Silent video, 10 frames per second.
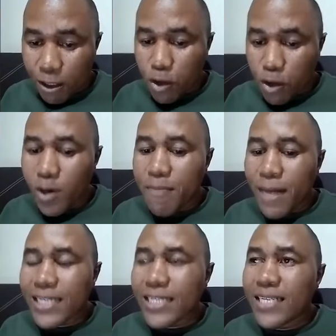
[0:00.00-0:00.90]
so
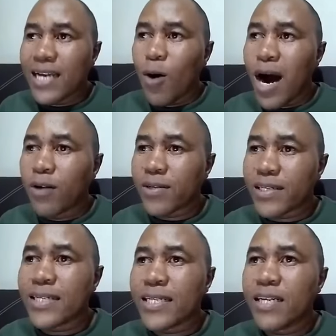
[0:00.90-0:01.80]
imagine now how
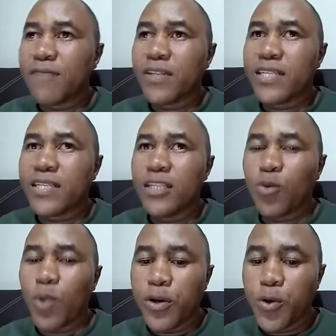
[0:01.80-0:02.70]
sensitive it is
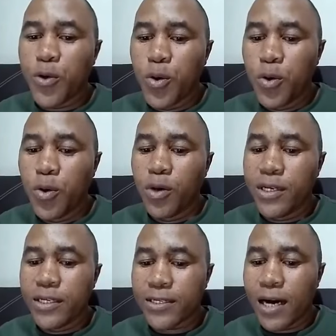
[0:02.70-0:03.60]
when you
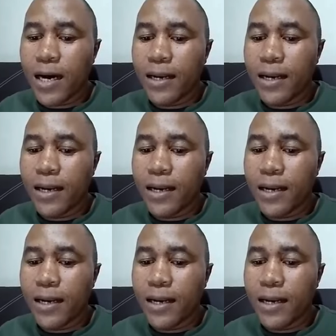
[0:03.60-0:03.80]
is uh,